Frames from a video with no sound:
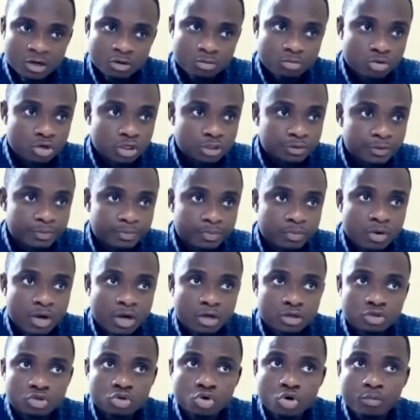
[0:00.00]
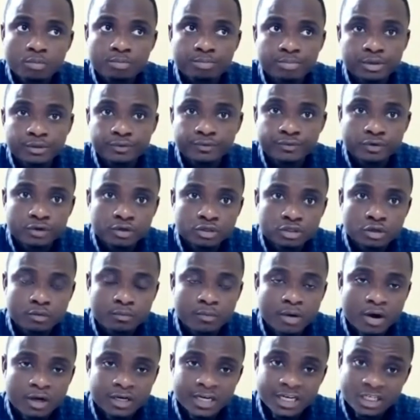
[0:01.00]
Most people are so oblivious
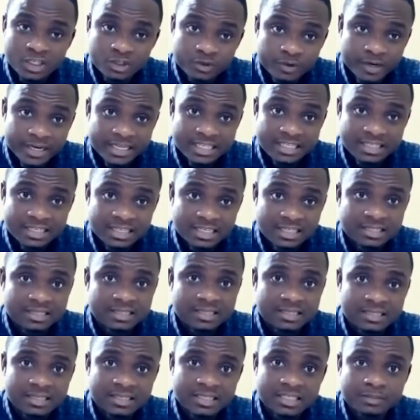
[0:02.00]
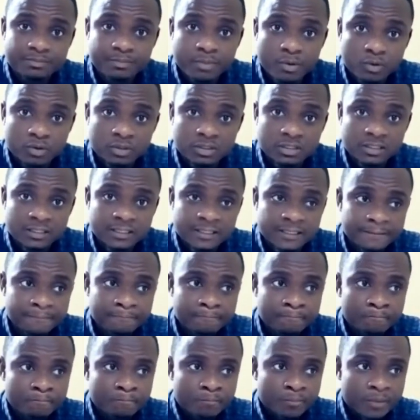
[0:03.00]
about the threat this disease poses.
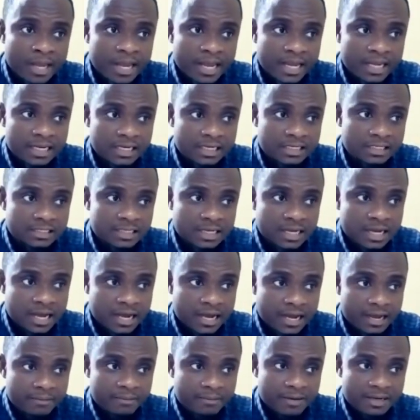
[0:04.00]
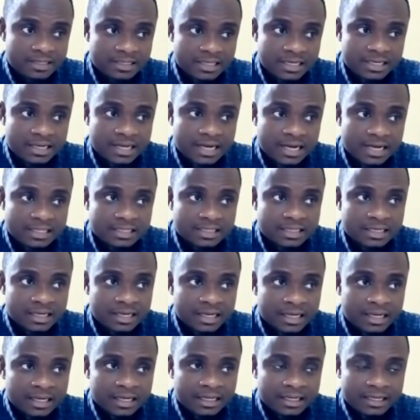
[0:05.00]
And I must say that
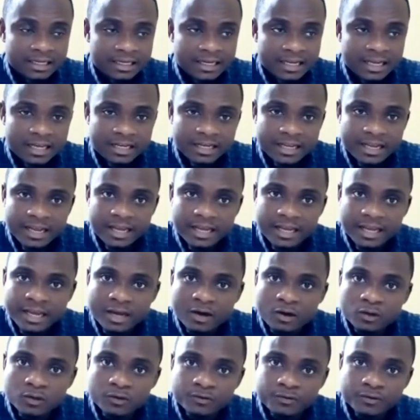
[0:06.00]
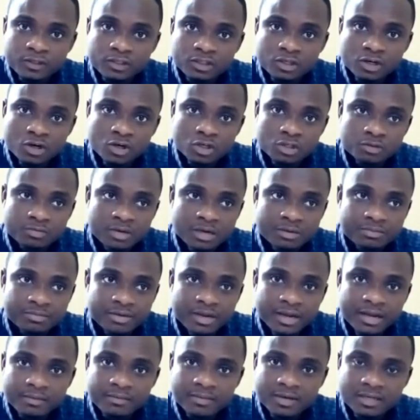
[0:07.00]
the health officials
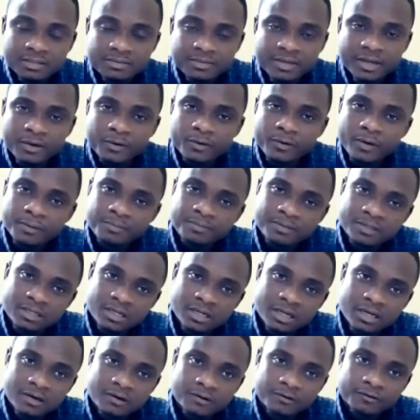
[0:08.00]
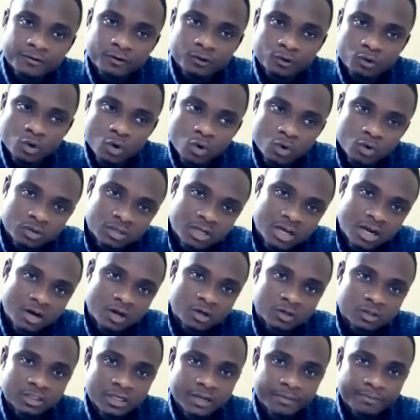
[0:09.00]
must be equipped enough to go
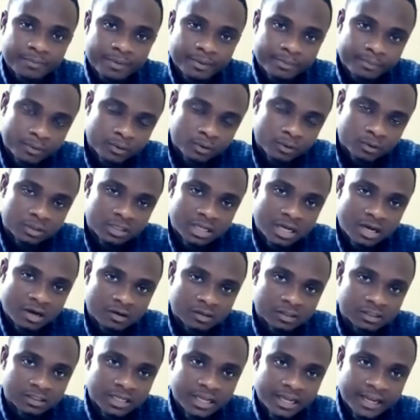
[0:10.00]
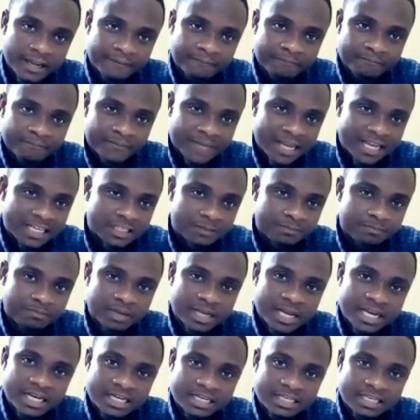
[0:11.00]
down to the people down there,
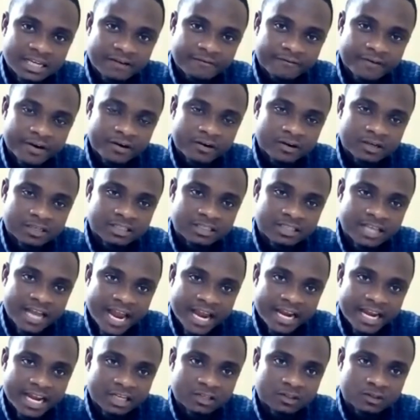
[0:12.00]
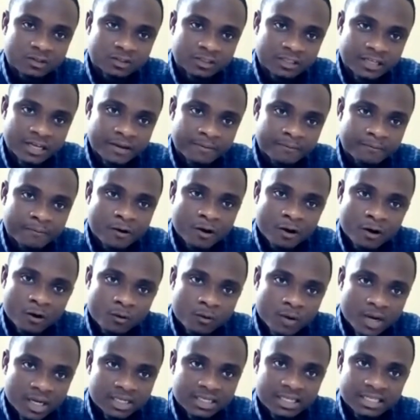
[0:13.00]
explain in their various dialects to them
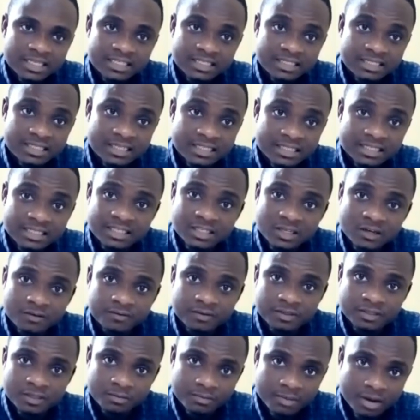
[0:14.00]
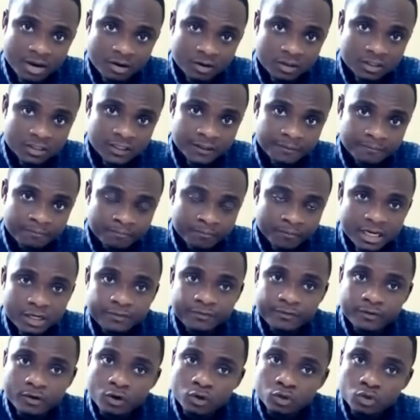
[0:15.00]
what the disease itself is about.
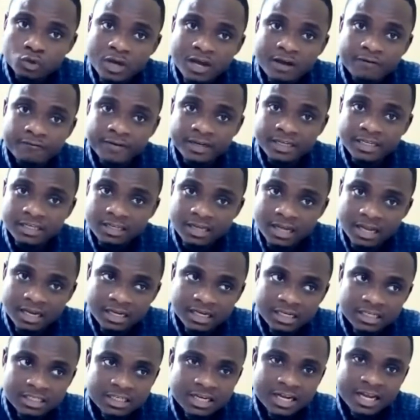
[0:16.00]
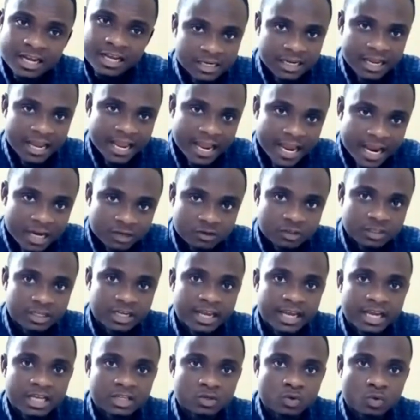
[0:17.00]
If you also have any knowledge,
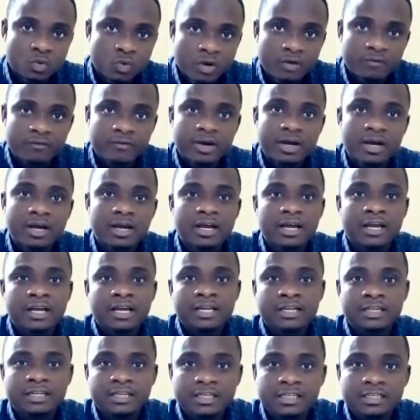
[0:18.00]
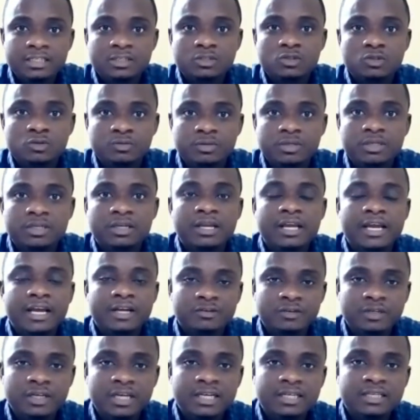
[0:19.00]
educate whoever needs to be
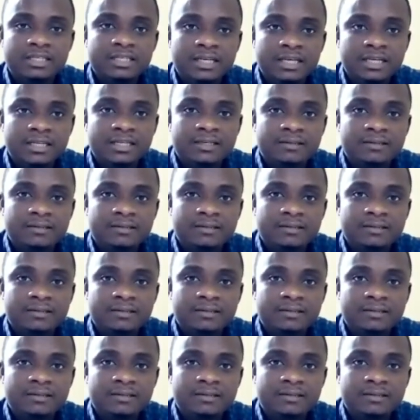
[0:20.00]
educated.